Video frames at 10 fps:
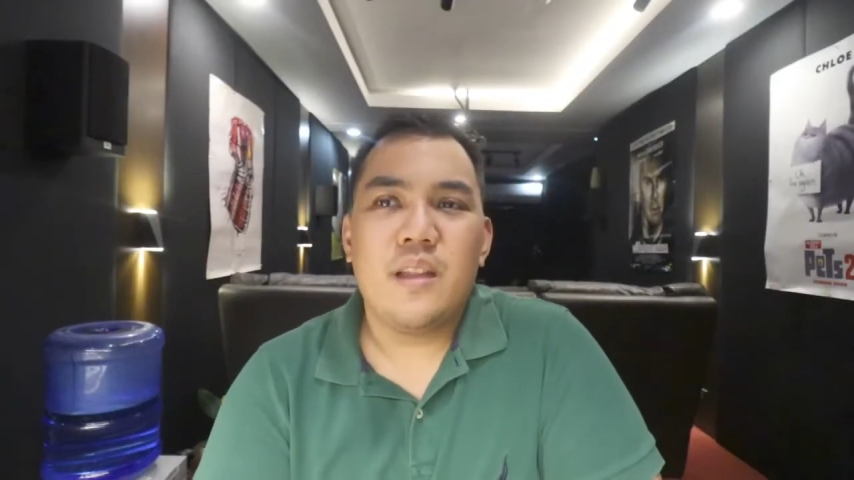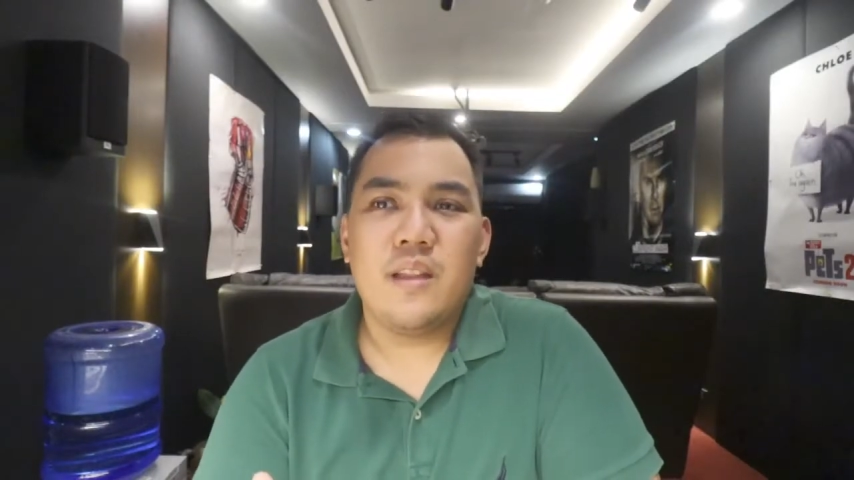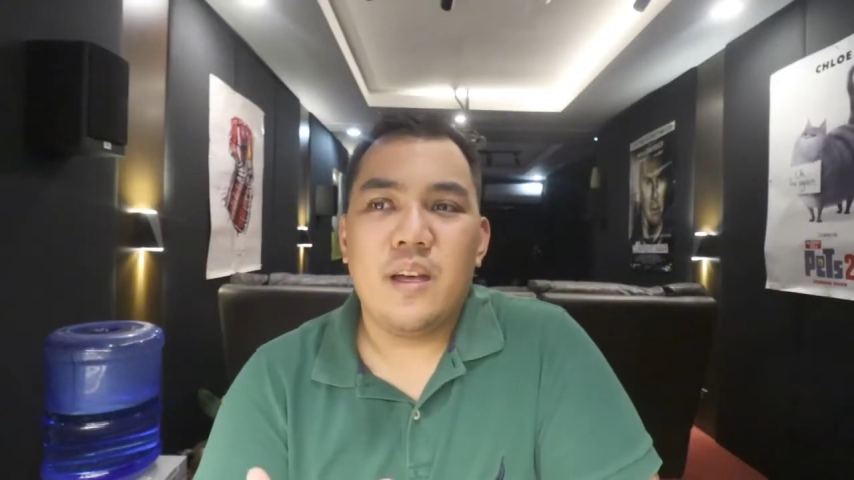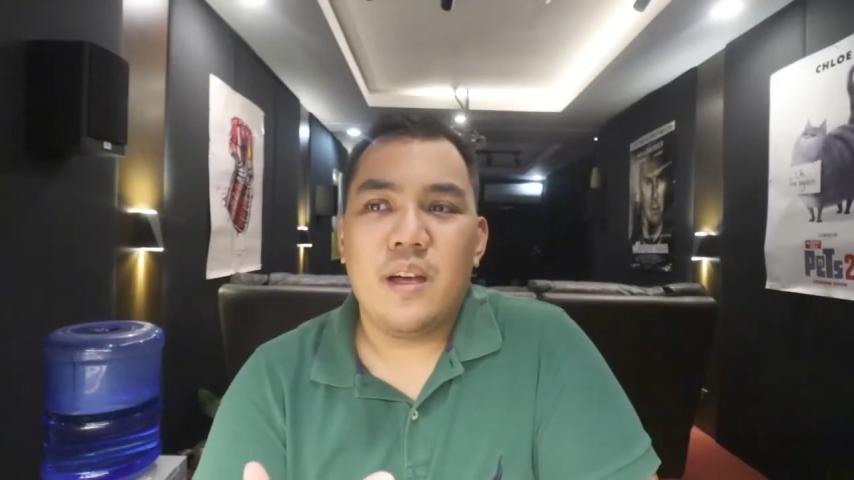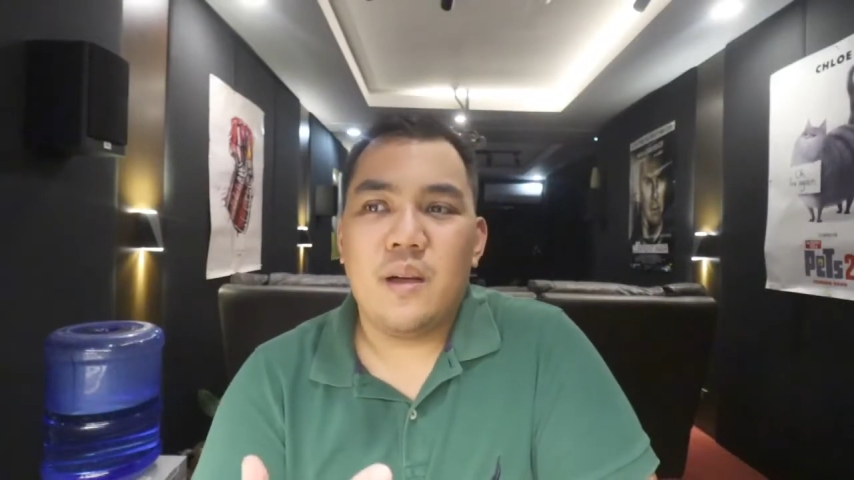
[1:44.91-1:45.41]

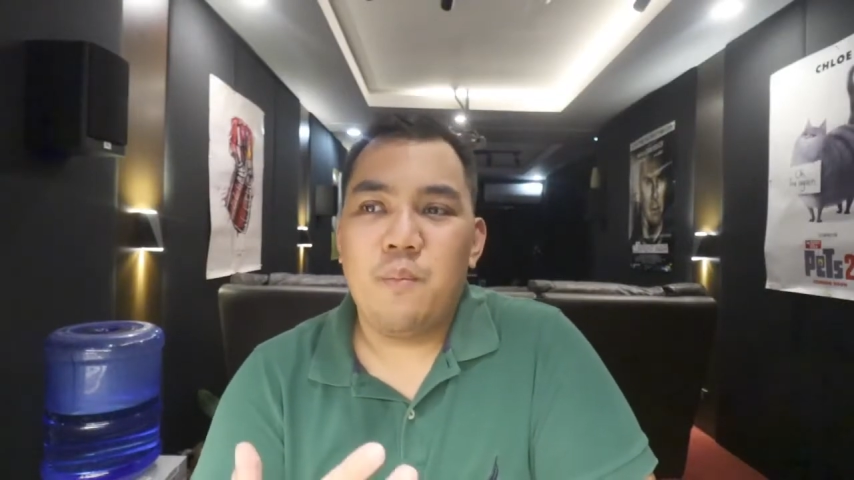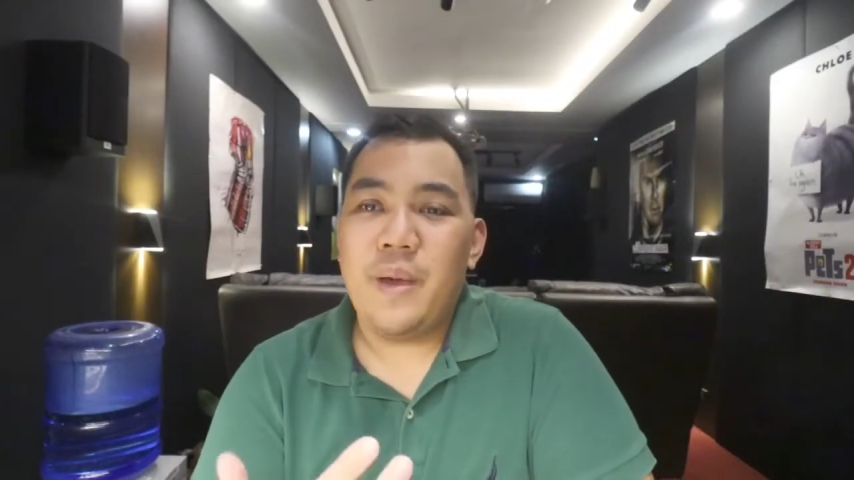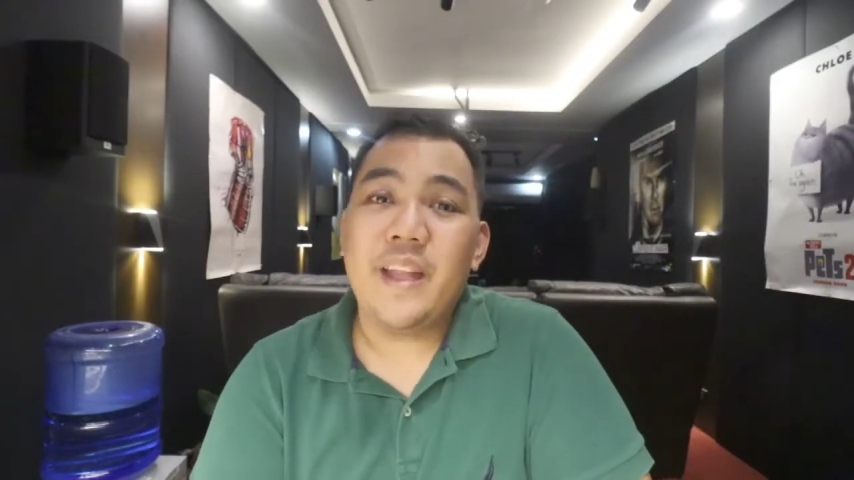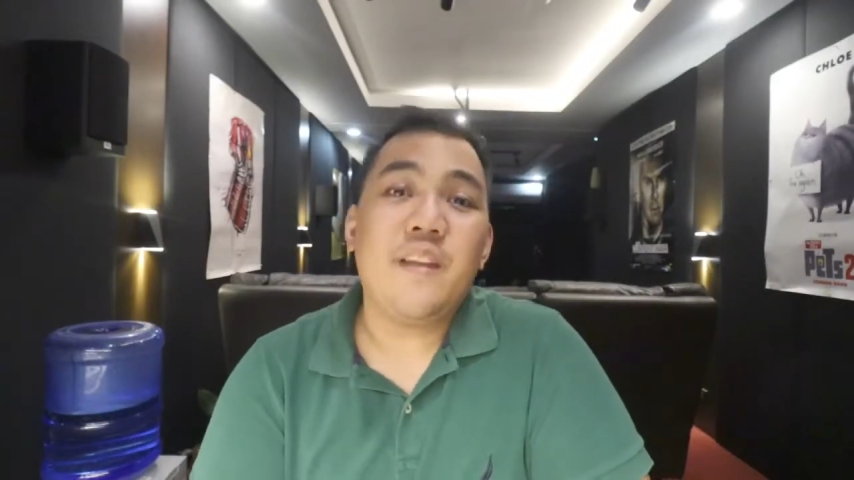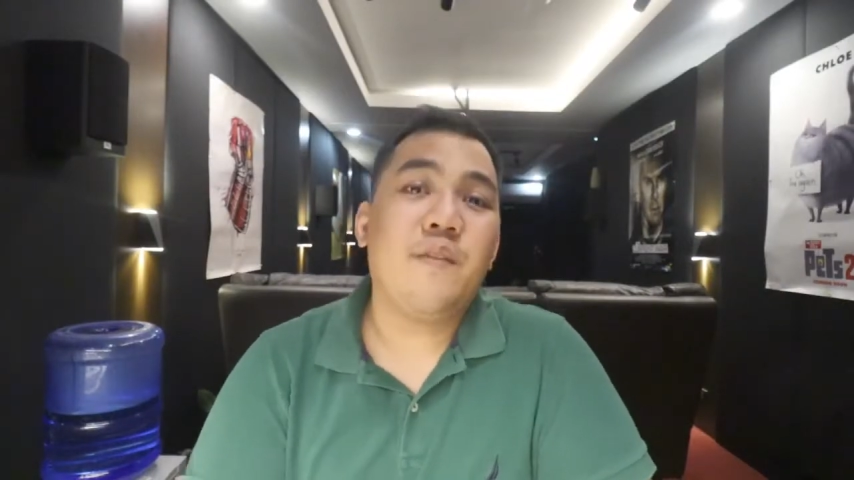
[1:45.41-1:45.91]
the
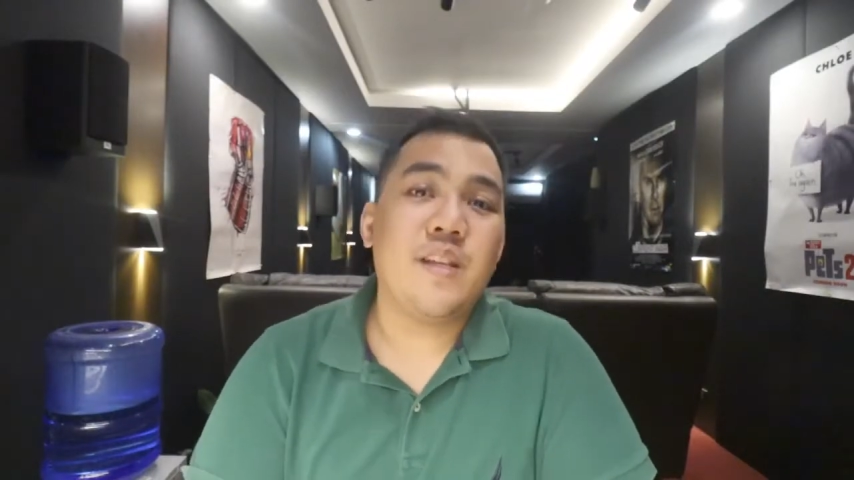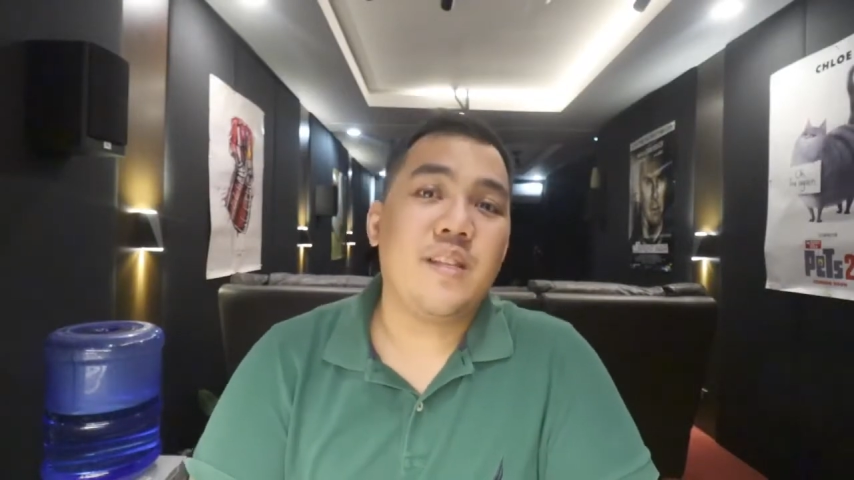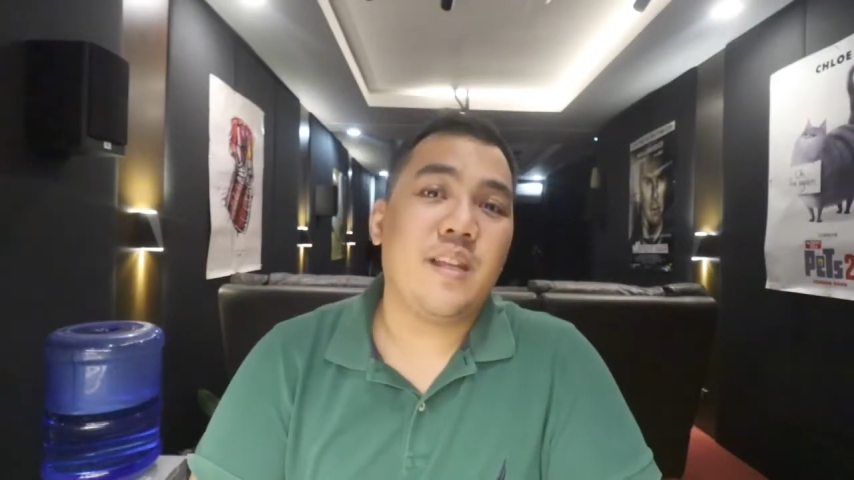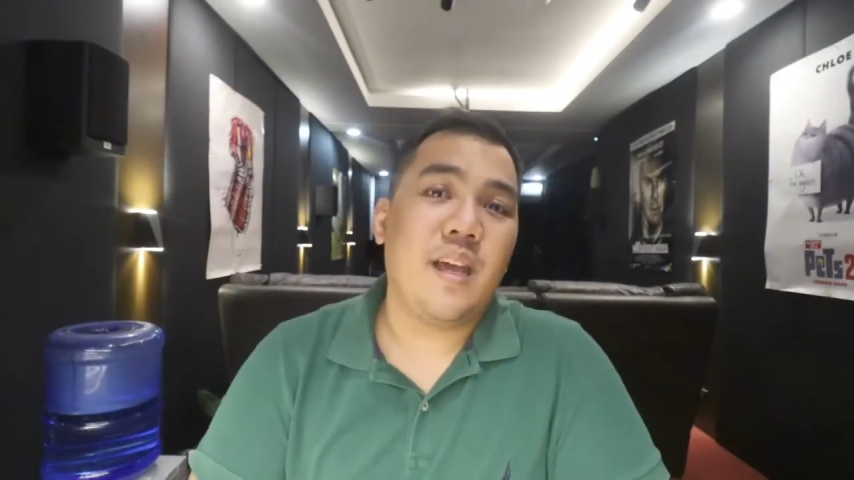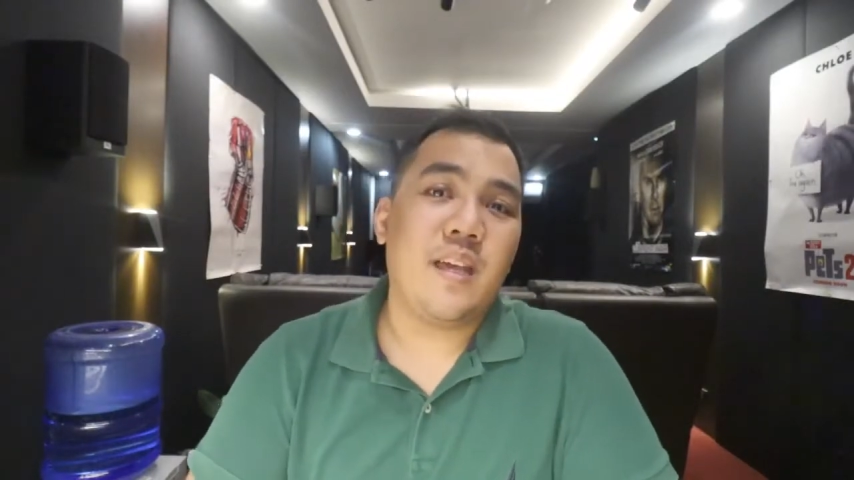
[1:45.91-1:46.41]
benefits
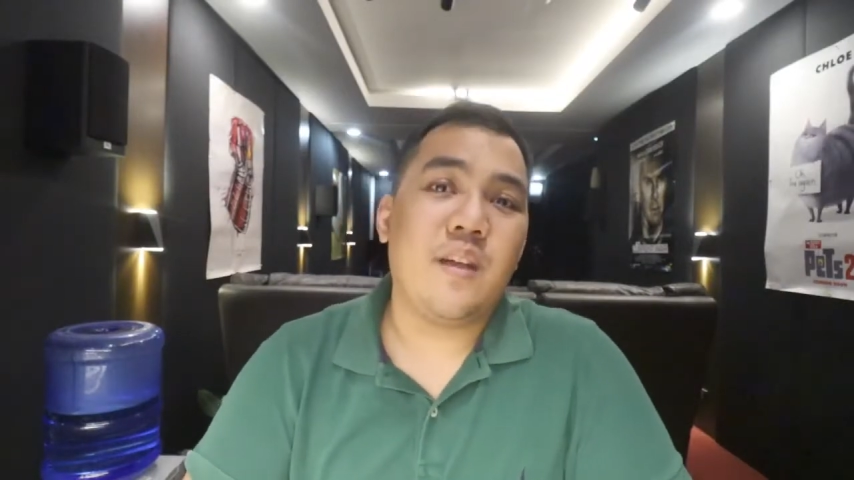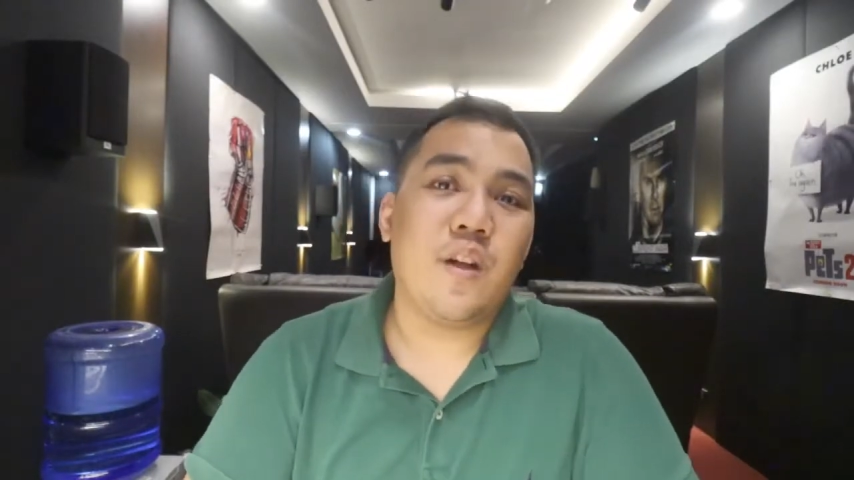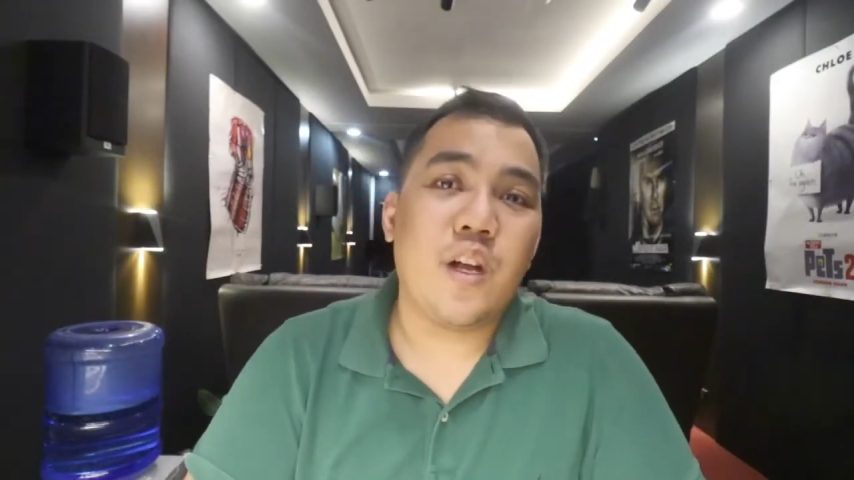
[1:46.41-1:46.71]
that I